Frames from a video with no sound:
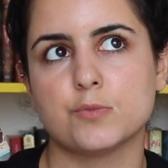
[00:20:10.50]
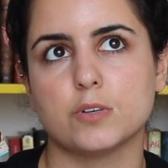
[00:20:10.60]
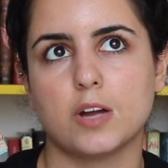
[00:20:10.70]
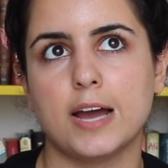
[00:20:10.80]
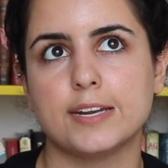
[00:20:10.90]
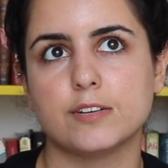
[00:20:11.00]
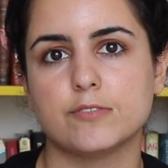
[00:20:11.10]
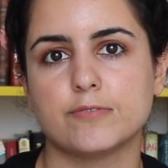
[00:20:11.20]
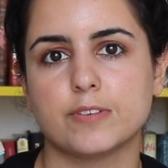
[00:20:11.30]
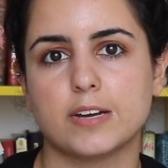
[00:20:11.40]
will kind
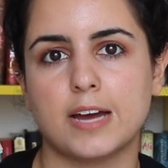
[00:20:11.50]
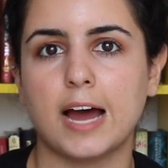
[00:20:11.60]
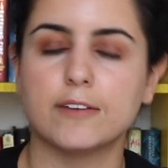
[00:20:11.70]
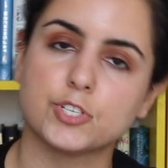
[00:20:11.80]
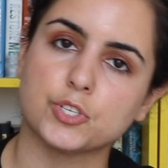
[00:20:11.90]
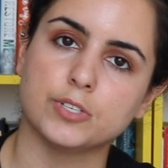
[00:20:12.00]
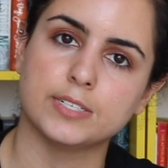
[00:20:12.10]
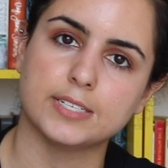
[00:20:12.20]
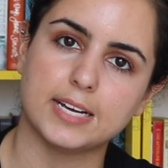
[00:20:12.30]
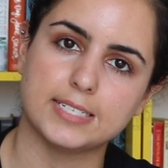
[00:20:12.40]
of have
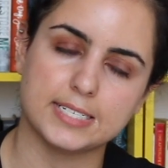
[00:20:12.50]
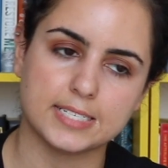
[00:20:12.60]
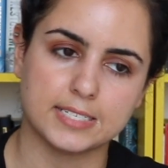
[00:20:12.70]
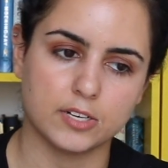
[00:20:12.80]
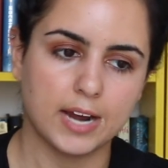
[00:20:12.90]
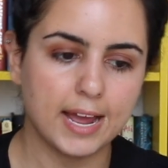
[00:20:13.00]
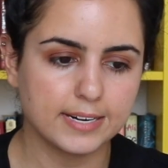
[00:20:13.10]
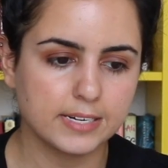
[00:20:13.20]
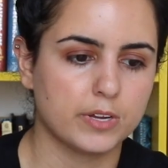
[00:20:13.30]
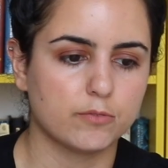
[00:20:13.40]
certain ideas in their
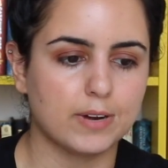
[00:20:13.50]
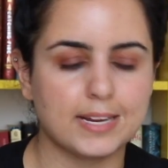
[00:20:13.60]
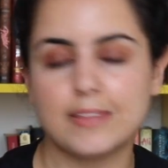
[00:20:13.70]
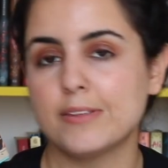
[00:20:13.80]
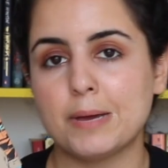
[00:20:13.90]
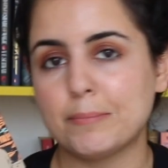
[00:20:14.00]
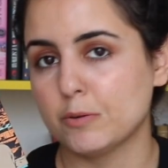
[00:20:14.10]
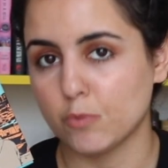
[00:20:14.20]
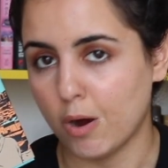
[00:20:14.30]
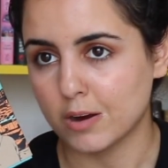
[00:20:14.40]
head, right? And they might be
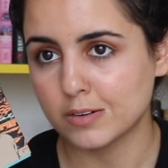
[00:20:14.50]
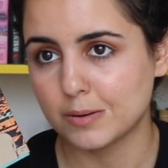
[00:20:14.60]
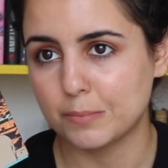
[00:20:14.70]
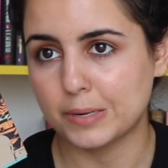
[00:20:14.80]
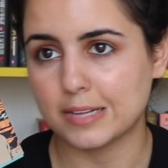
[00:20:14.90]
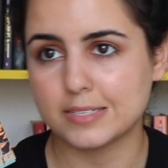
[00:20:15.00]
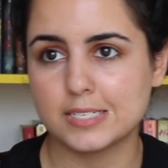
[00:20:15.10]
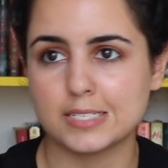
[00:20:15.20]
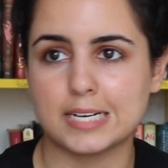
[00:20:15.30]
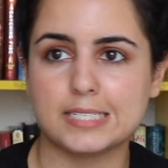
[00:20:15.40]
wrong, but at
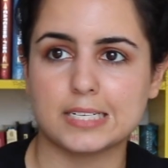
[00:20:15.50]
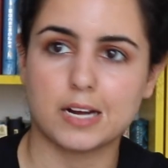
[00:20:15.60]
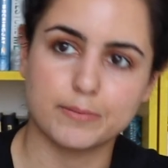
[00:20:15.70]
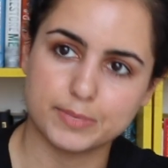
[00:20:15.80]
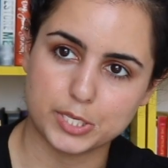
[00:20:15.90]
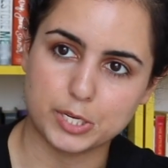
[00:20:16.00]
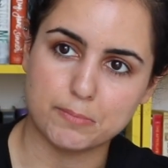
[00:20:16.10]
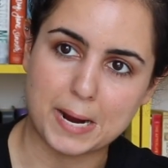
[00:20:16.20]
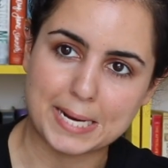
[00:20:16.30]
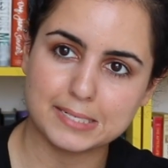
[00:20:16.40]
least an idea comes to their
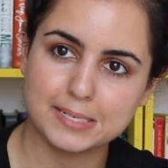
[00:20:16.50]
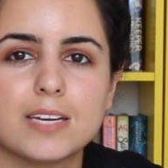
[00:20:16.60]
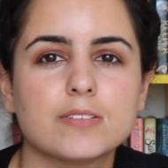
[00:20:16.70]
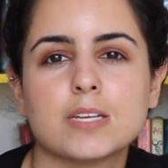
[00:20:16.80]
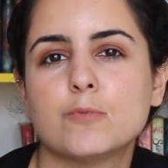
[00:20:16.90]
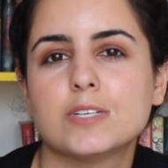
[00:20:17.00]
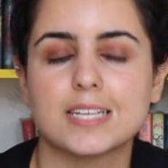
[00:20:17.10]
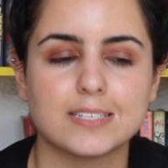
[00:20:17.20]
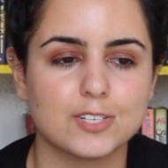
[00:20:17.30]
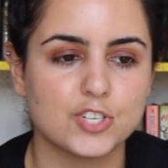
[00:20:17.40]
mind. If someone
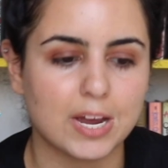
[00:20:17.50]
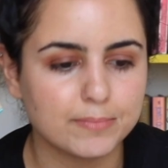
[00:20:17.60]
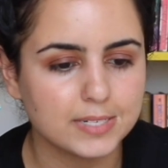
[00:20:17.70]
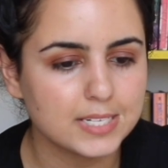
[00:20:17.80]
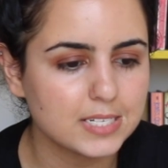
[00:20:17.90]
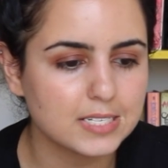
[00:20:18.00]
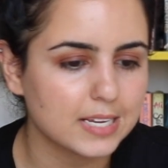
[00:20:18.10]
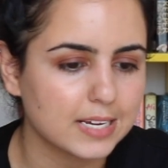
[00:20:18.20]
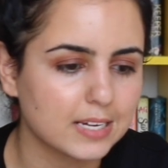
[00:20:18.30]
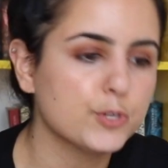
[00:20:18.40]
says they're Japanese,
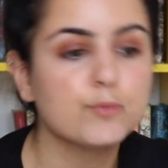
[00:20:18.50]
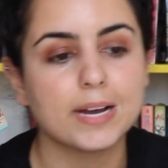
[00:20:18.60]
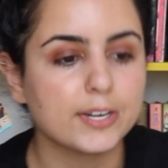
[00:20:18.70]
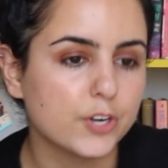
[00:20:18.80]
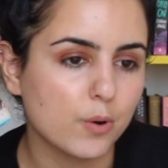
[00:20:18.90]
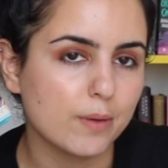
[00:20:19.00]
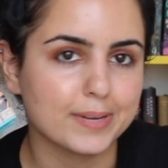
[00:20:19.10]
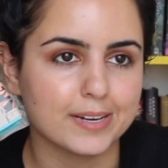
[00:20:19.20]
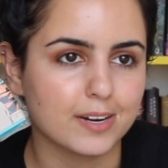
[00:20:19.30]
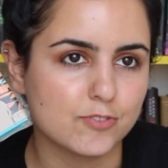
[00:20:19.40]
like you might know a
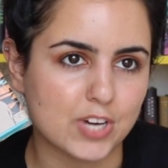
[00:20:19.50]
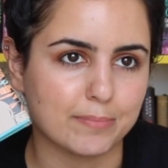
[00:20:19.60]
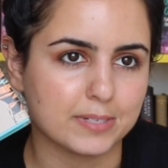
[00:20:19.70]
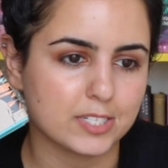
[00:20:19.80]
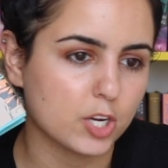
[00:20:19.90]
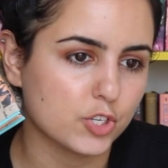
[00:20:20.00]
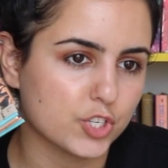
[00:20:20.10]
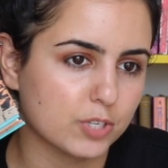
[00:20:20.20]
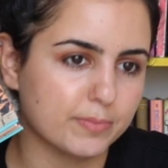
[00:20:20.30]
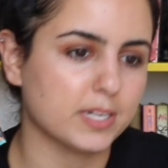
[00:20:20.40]
bit of Japanese
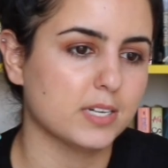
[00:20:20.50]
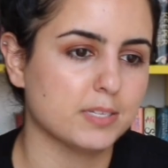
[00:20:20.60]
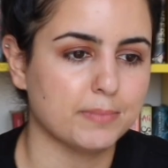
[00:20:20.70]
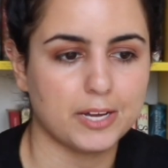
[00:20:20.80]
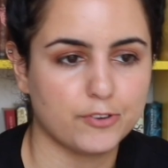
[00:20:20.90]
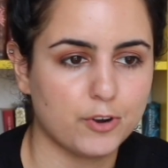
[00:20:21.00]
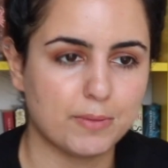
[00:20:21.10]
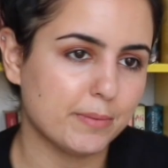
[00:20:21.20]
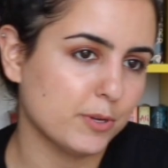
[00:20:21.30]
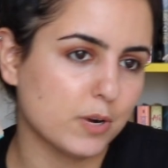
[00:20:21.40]
culture because, I don't know,
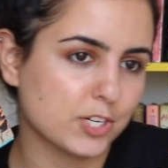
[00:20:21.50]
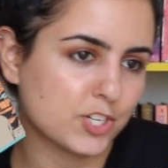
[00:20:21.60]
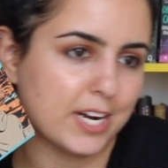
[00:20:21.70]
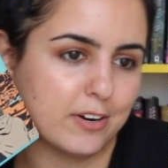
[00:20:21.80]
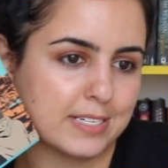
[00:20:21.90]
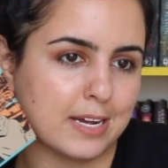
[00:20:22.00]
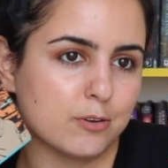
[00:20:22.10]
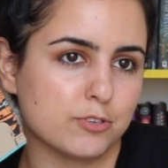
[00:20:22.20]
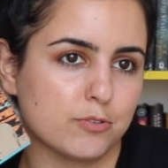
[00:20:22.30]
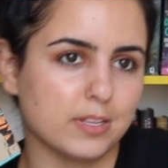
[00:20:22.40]
maybe you watch Terrace
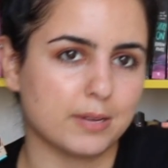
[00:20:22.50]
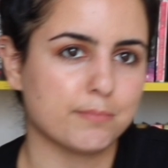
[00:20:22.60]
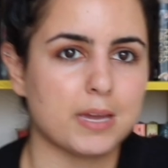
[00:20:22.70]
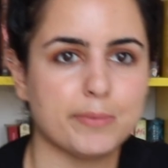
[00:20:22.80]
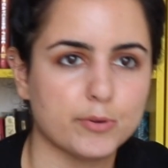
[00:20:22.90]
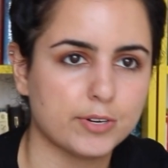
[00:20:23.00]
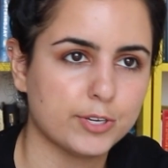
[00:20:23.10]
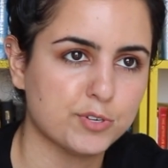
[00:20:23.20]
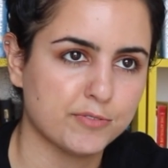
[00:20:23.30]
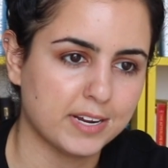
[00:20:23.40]
House, or like maybe you're a
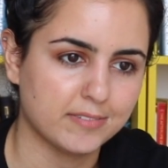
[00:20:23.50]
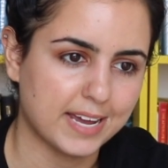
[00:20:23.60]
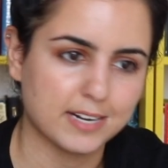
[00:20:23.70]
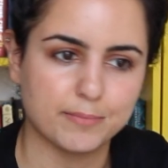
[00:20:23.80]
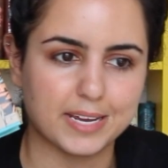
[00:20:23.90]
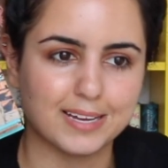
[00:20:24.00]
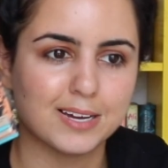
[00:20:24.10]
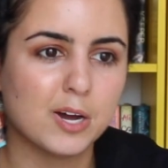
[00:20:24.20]
huge fan of anime.